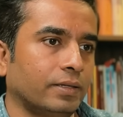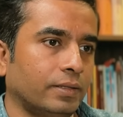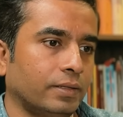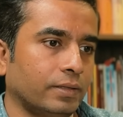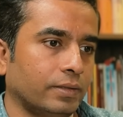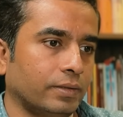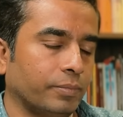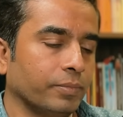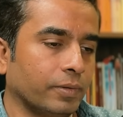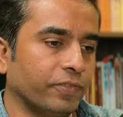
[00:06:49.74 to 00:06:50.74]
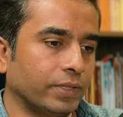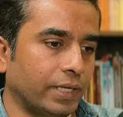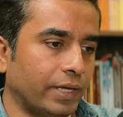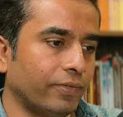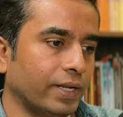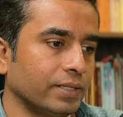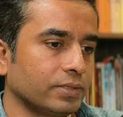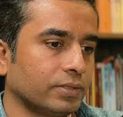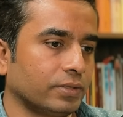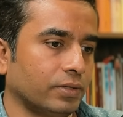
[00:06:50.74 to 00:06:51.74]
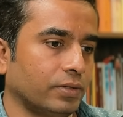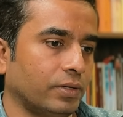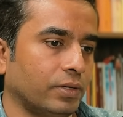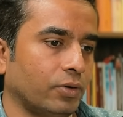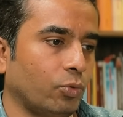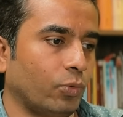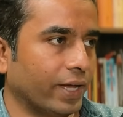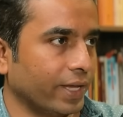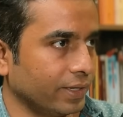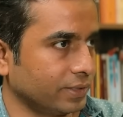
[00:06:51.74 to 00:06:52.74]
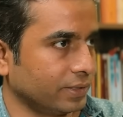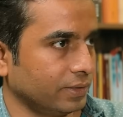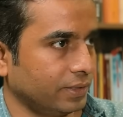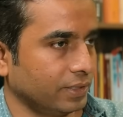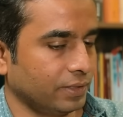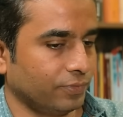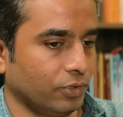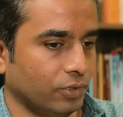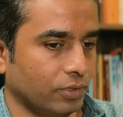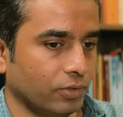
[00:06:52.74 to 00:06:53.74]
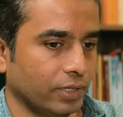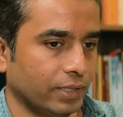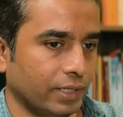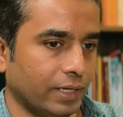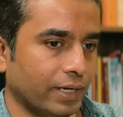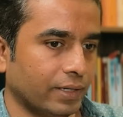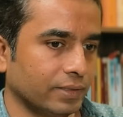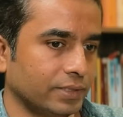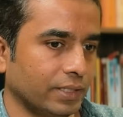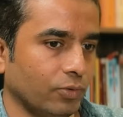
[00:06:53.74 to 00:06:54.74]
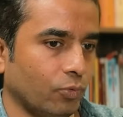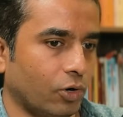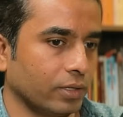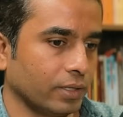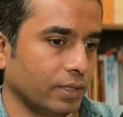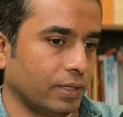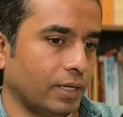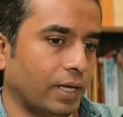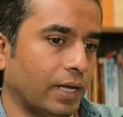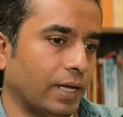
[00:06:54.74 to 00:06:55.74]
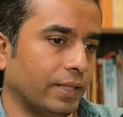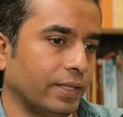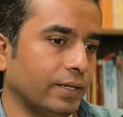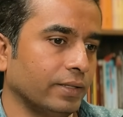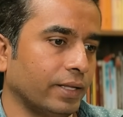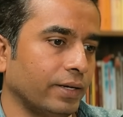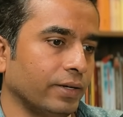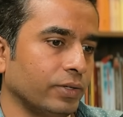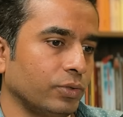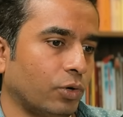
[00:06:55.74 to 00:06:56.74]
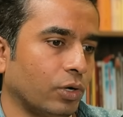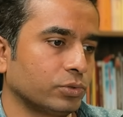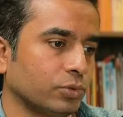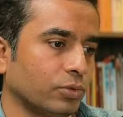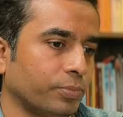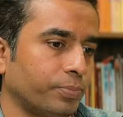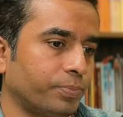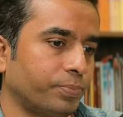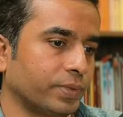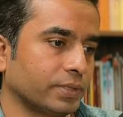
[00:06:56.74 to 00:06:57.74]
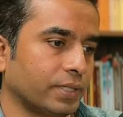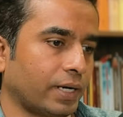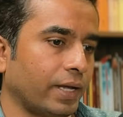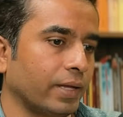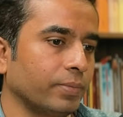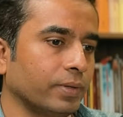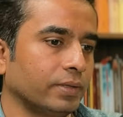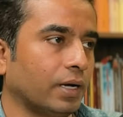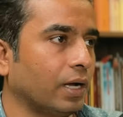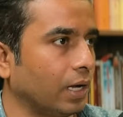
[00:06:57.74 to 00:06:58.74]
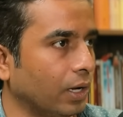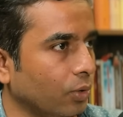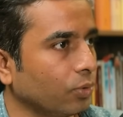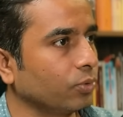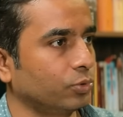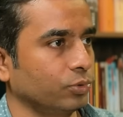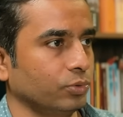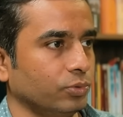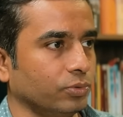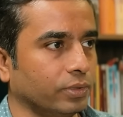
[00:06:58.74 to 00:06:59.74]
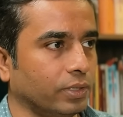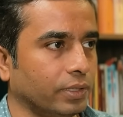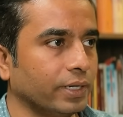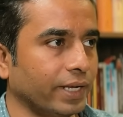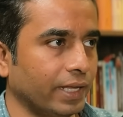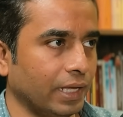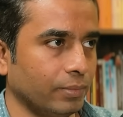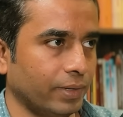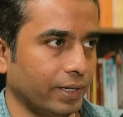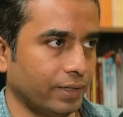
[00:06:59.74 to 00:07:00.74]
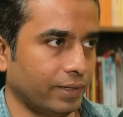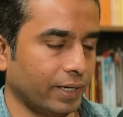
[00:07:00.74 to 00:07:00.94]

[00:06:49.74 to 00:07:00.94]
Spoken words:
with the evidence why certain things have gone wrong, and then I understand the what, and then you also prescribe the how to recalibrate it, right?